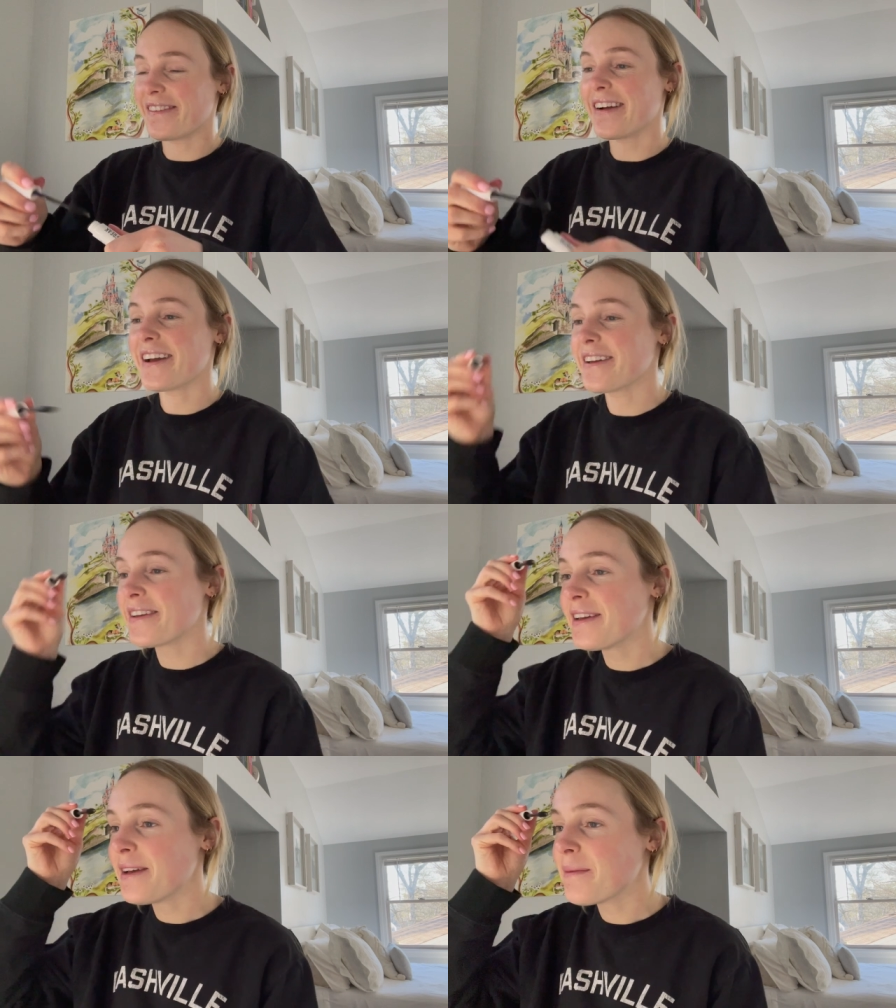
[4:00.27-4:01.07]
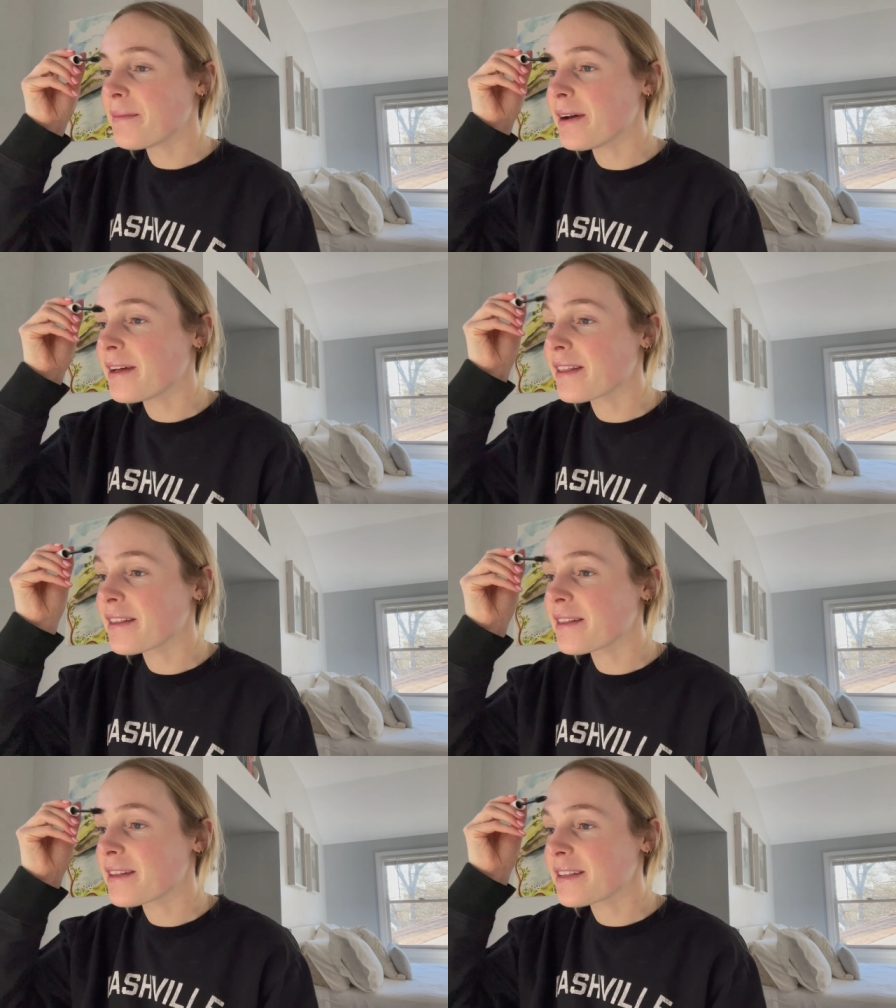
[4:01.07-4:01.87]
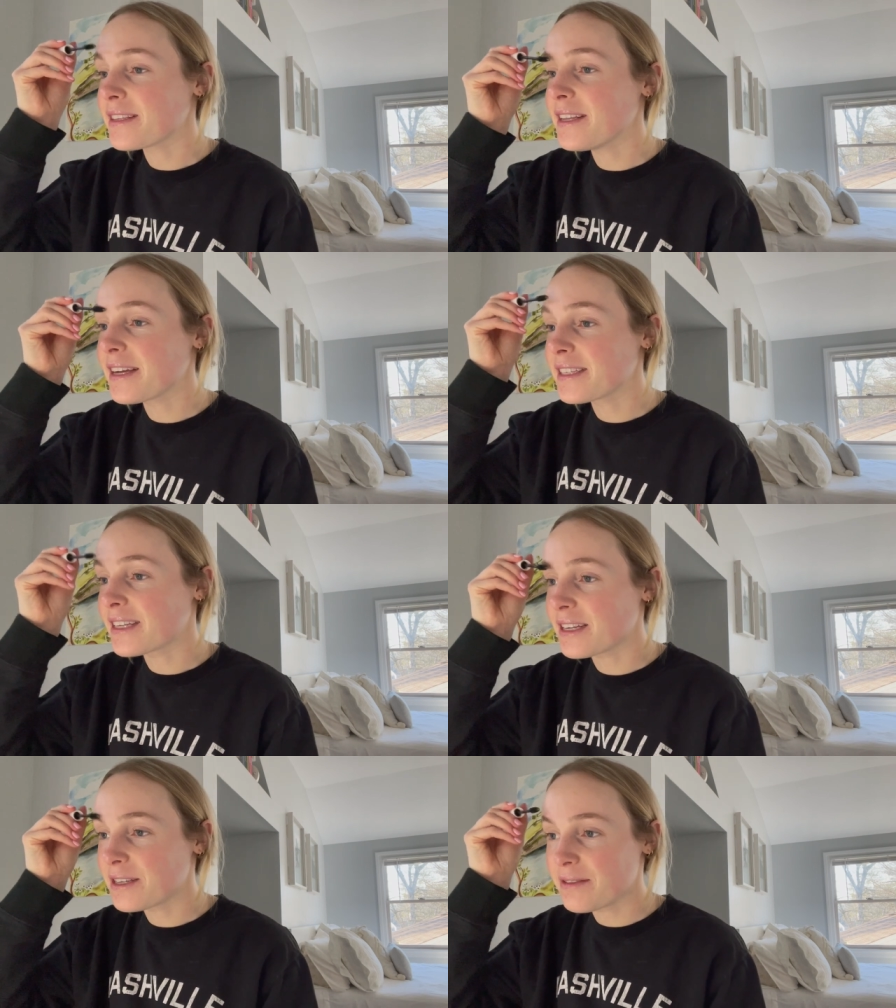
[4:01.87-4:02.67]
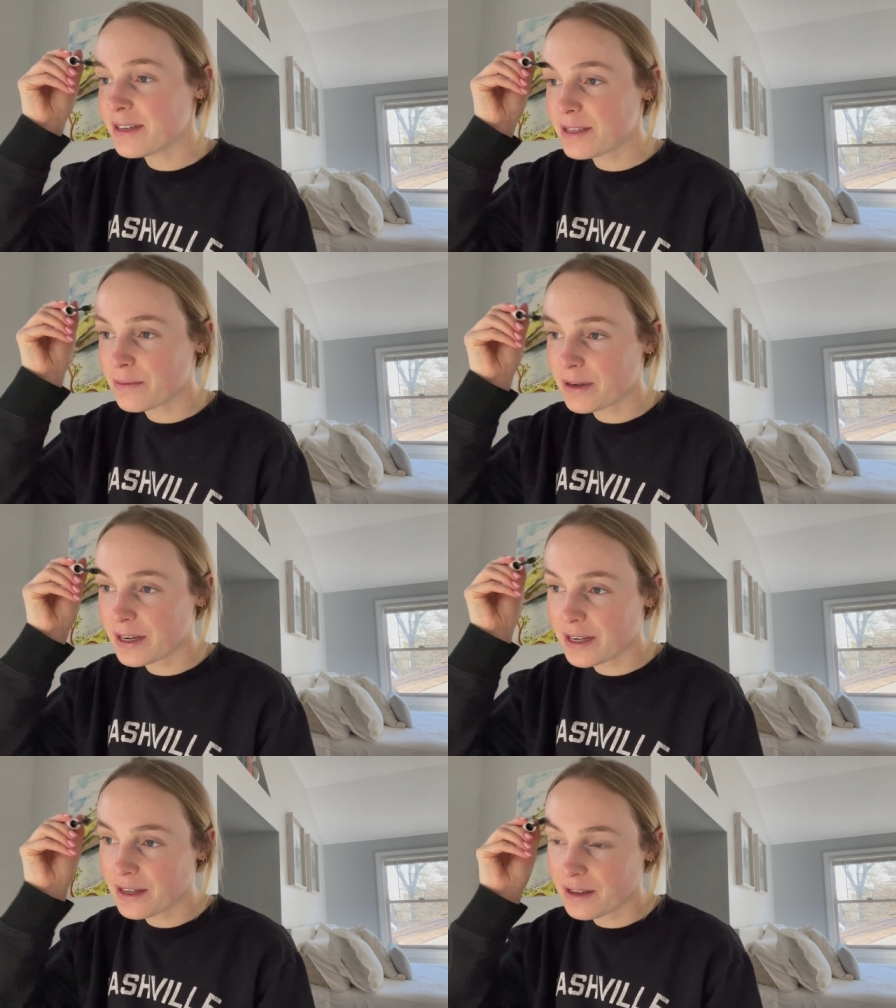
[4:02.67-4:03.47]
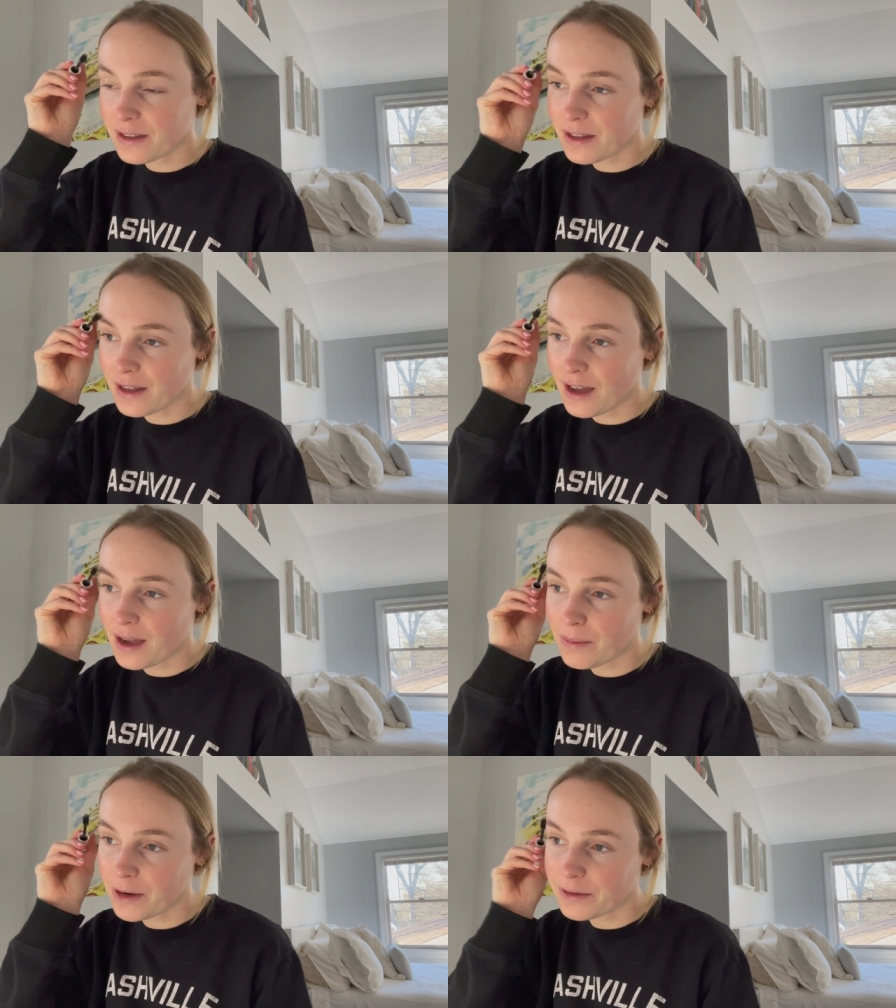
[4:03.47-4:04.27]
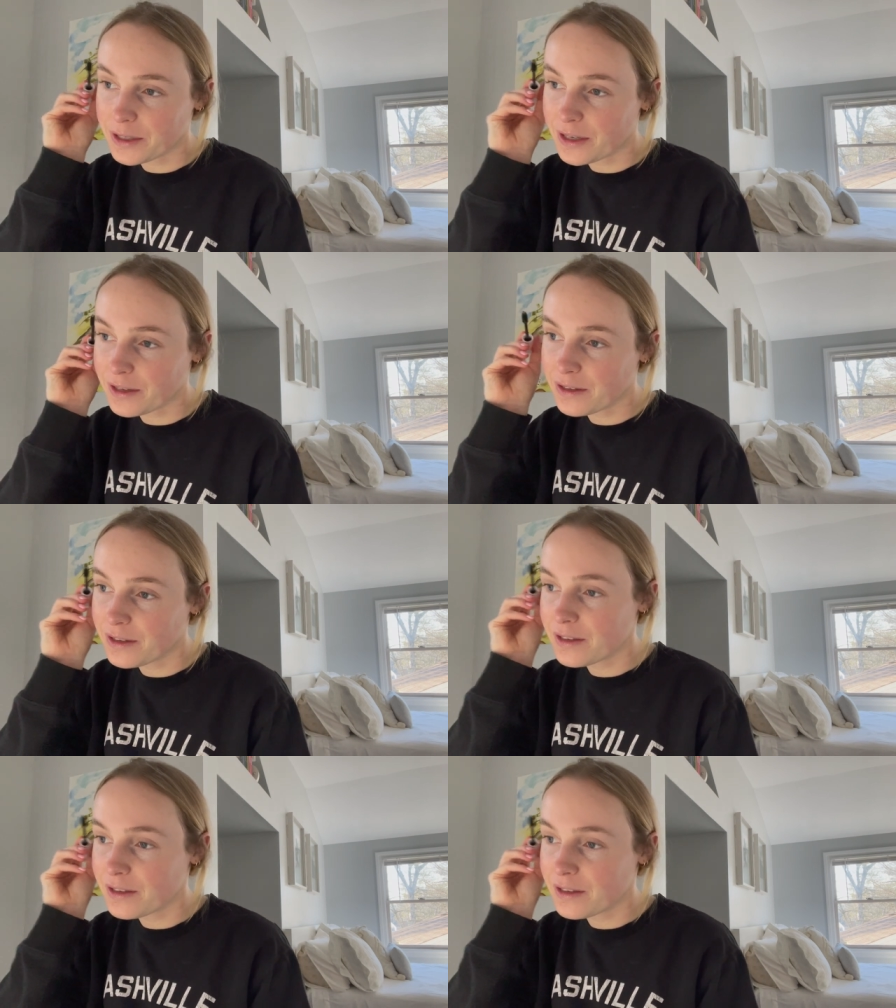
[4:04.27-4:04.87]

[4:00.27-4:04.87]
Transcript: why, but the extent to it is wearing eyebrow gel.